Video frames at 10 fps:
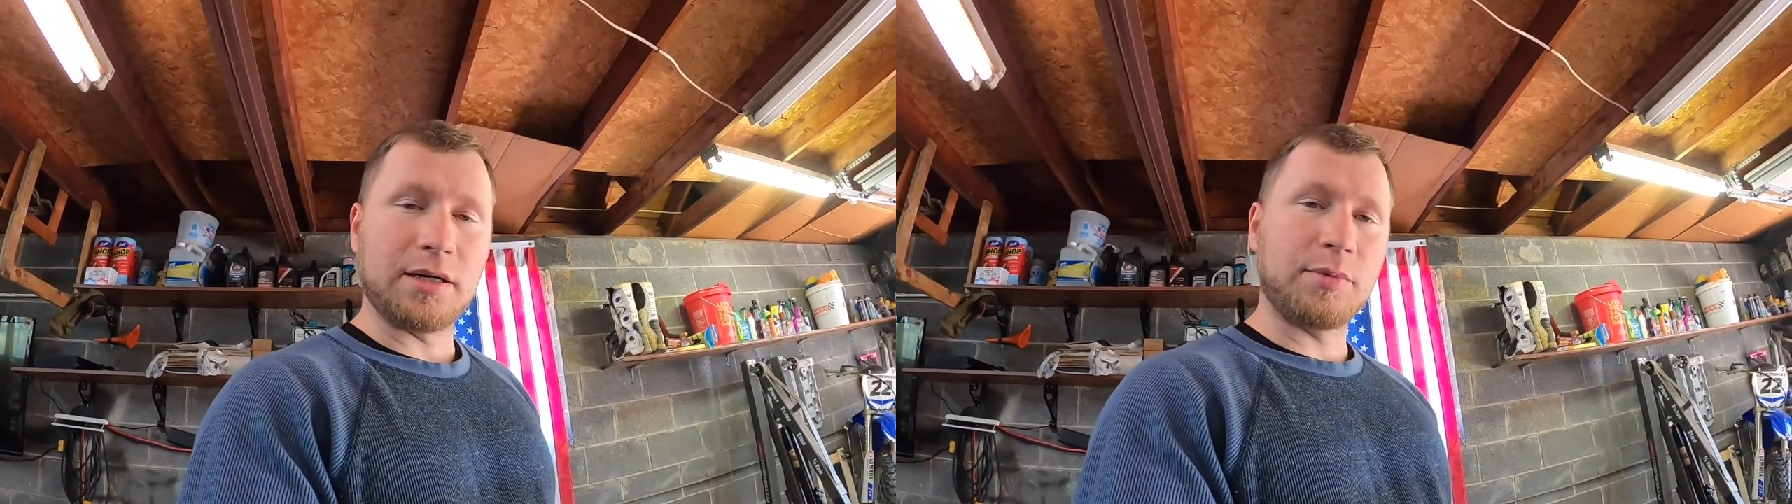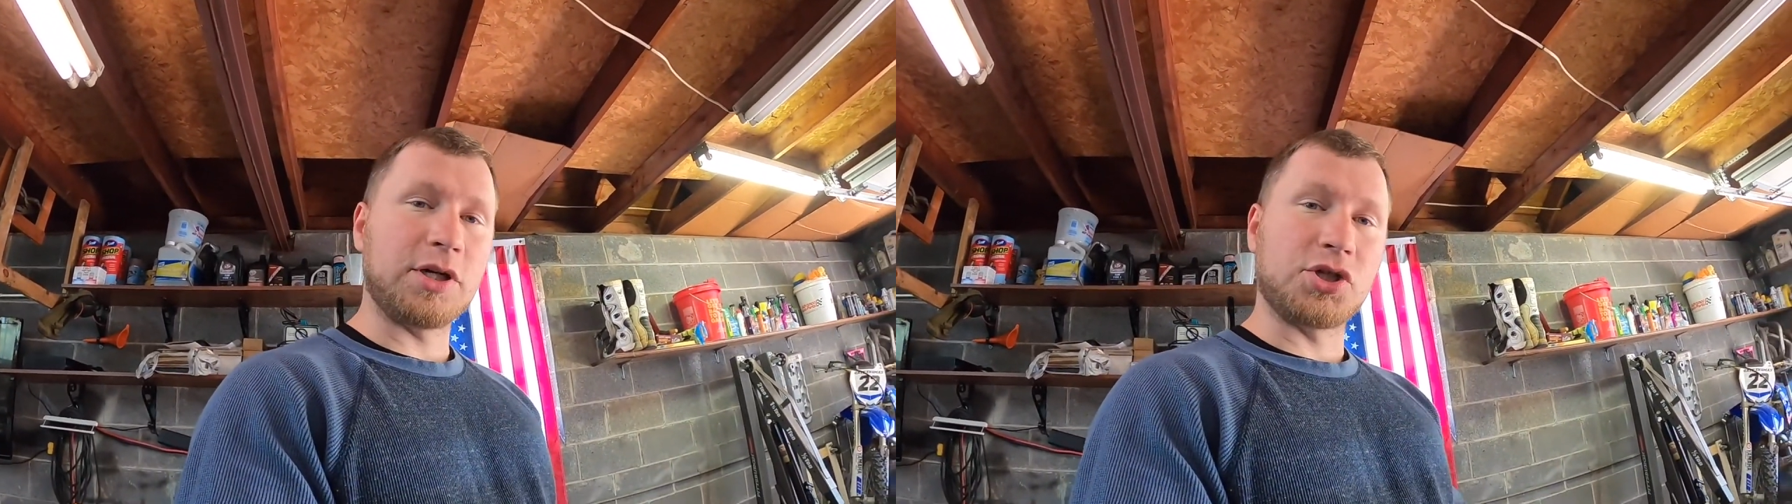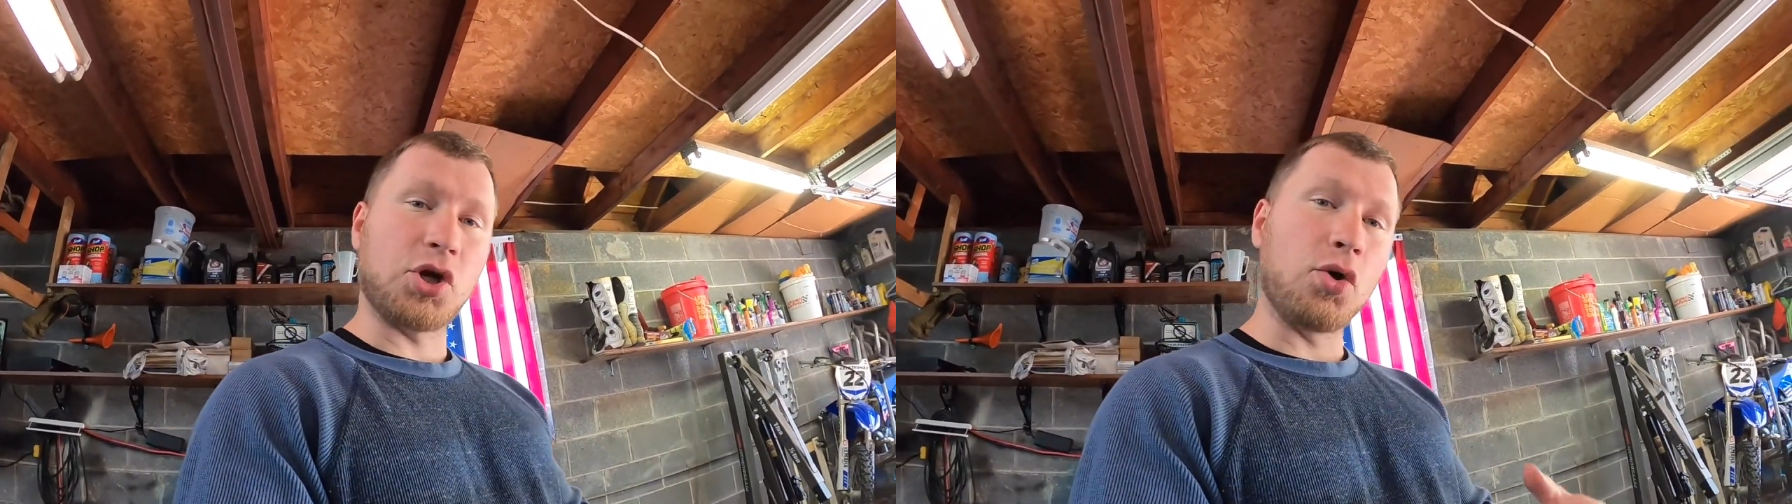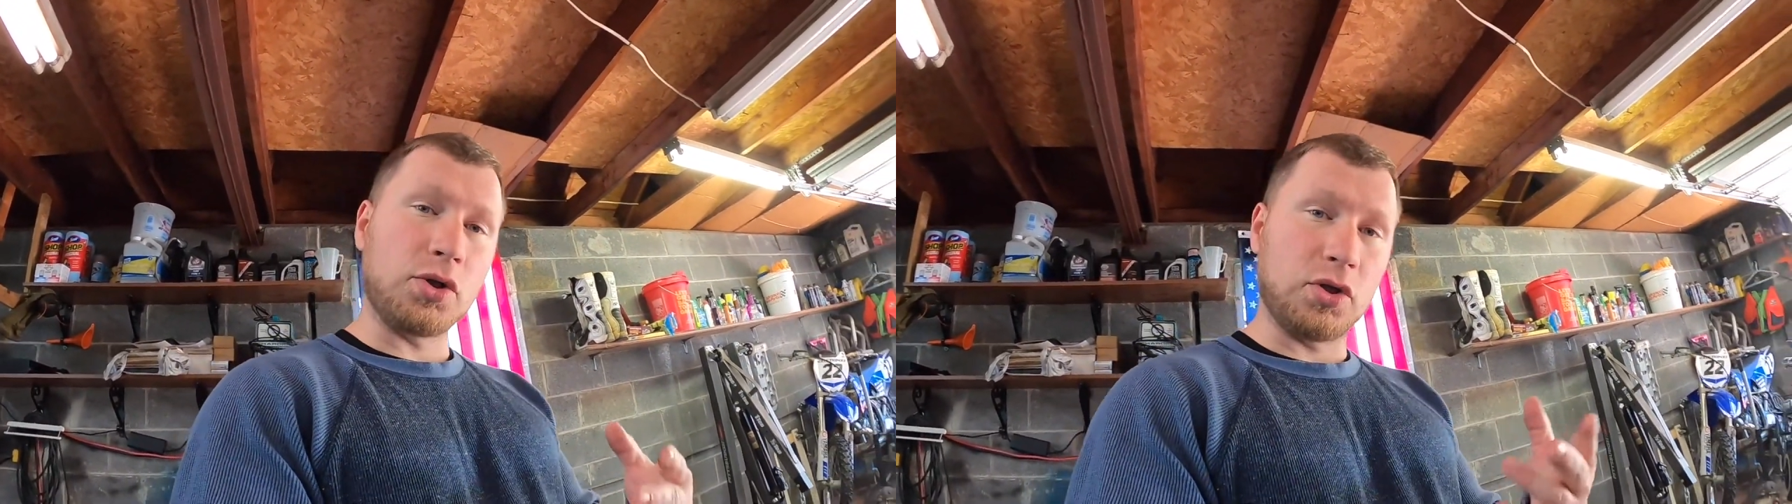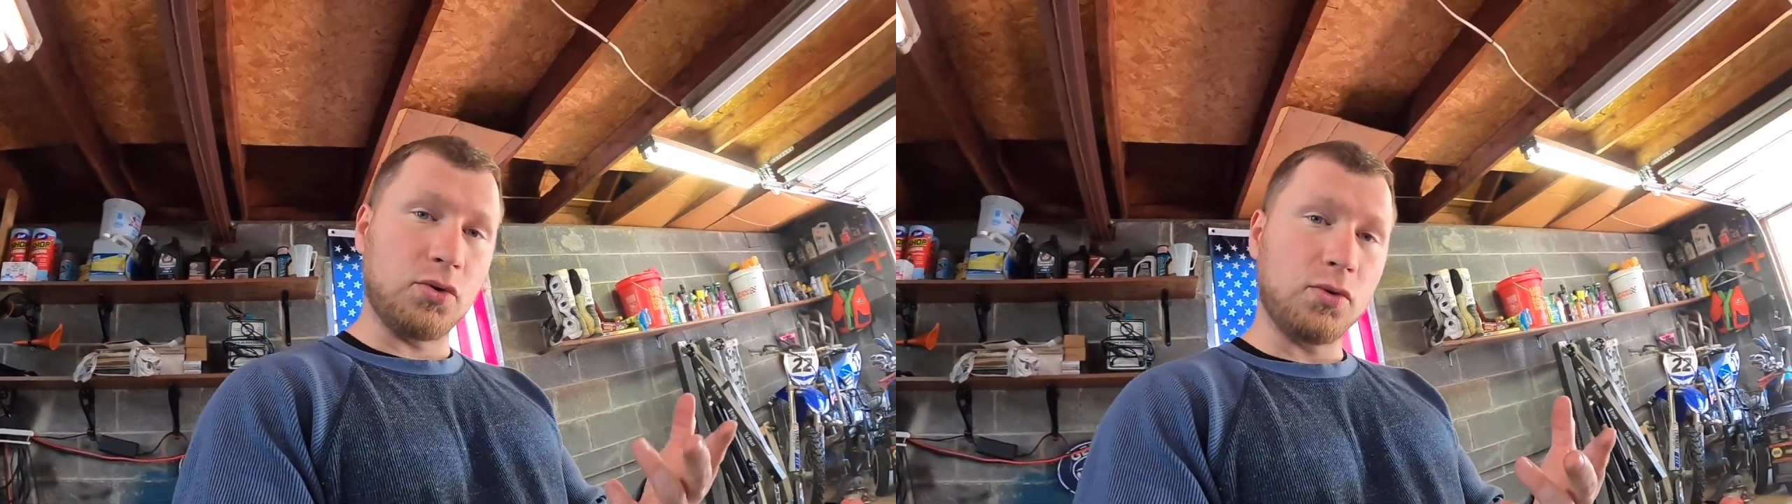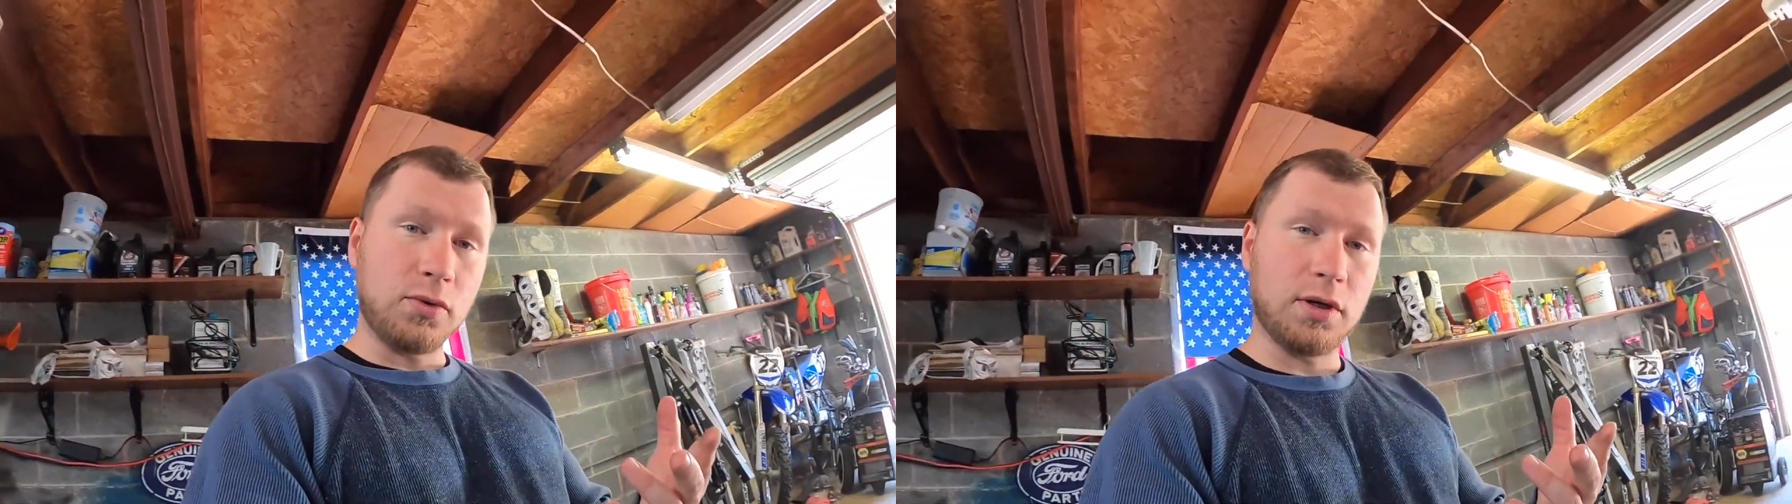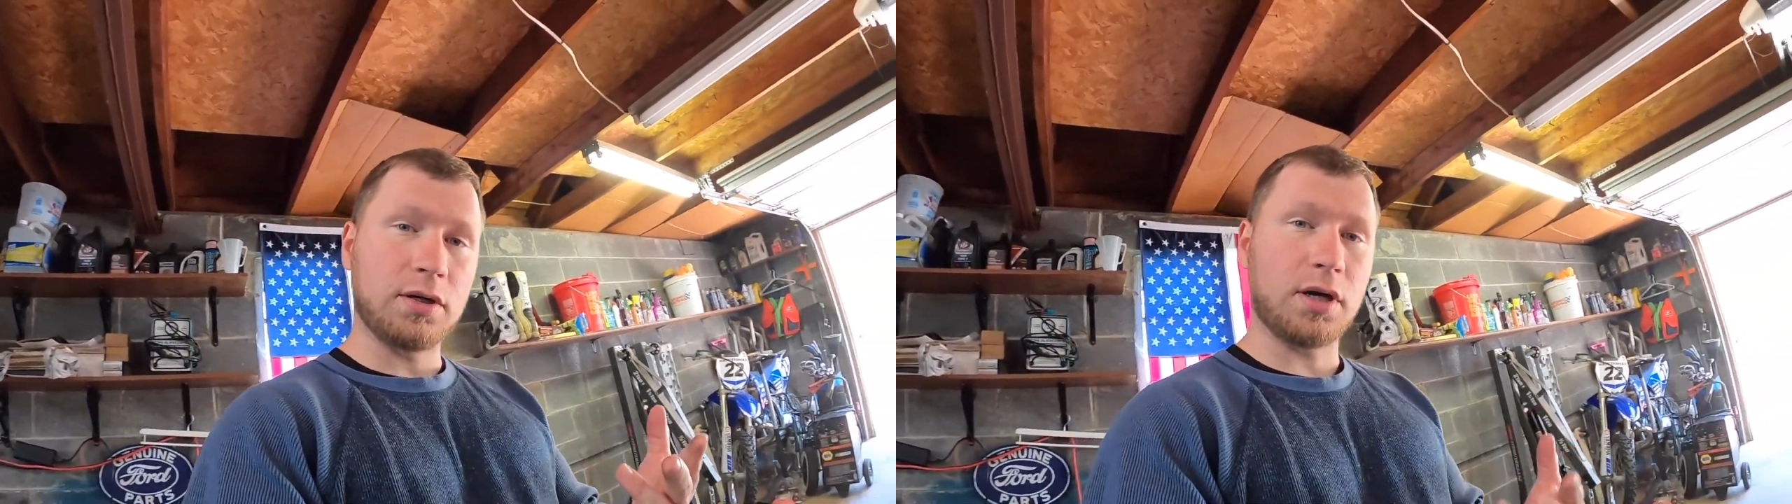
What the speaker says: and I'm going to show you